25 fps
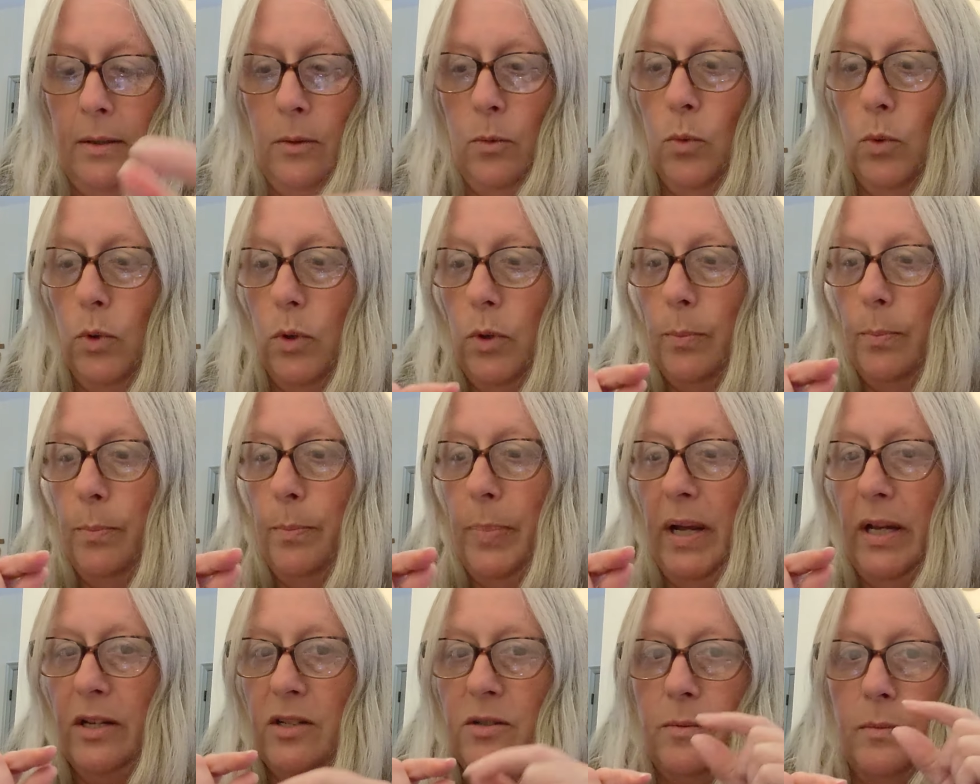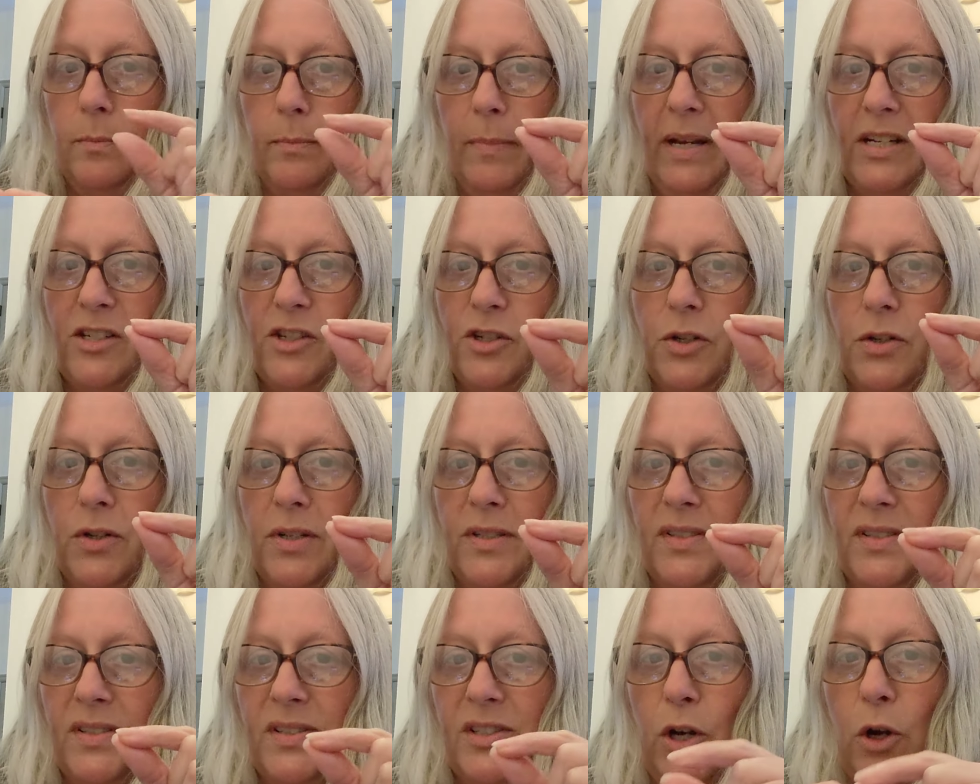but make sure
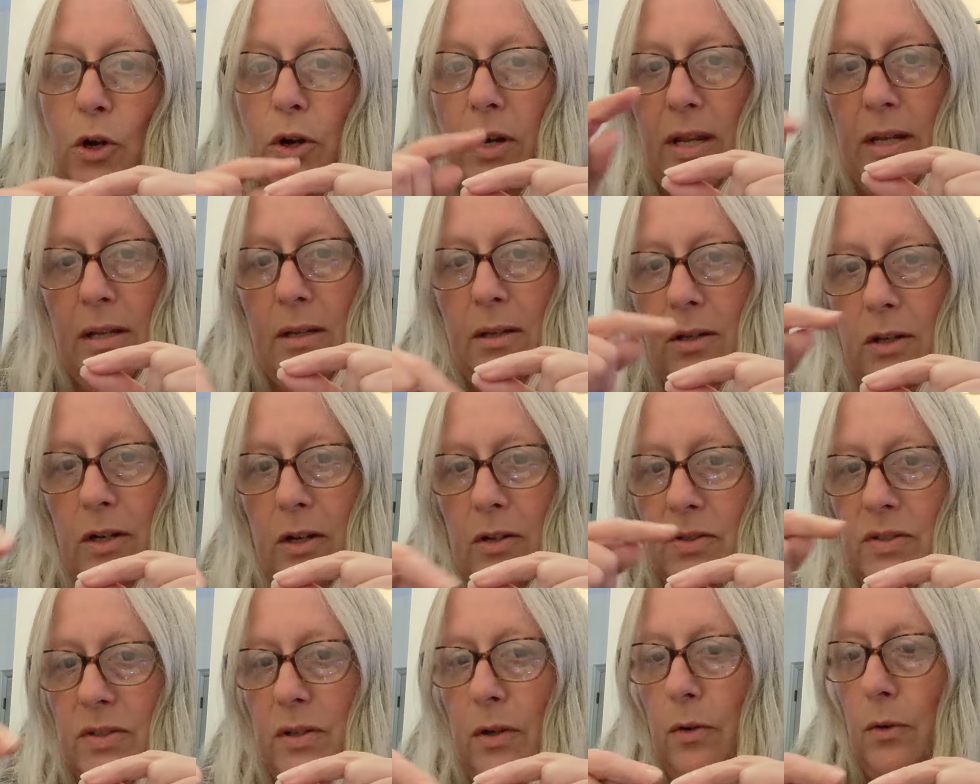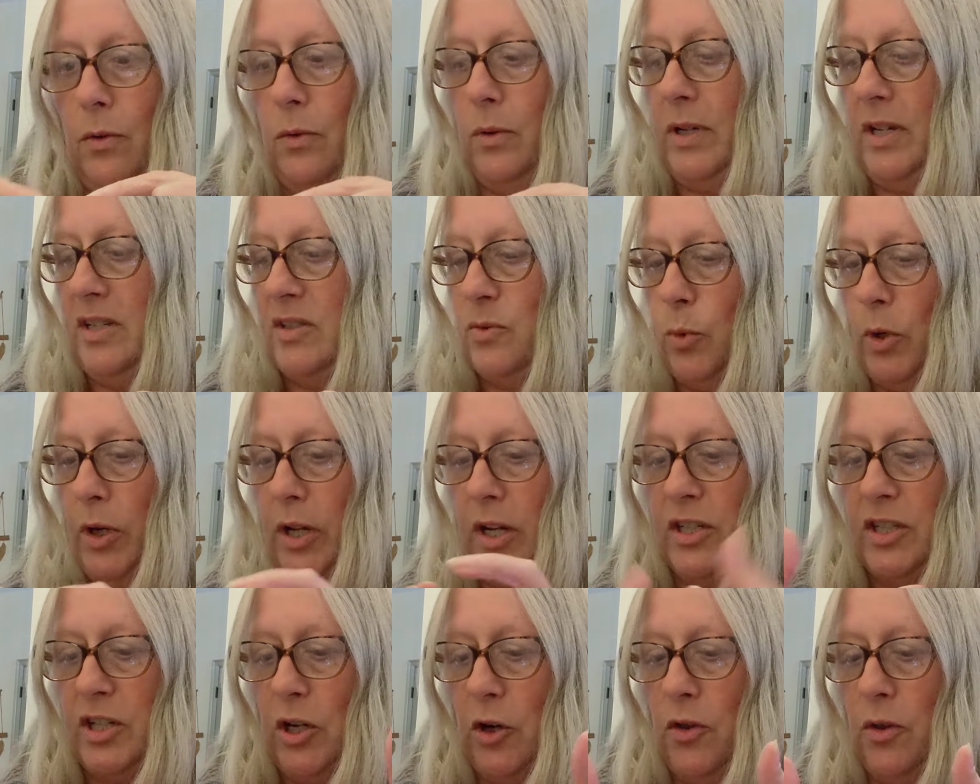it's sturdy, because we're
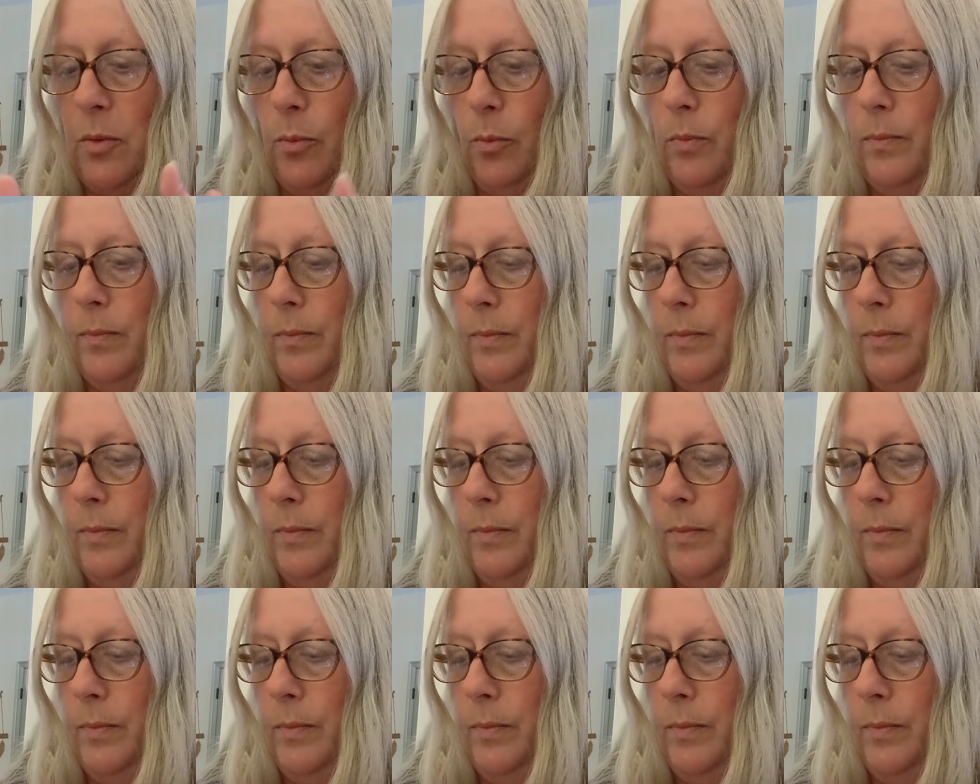going to turn them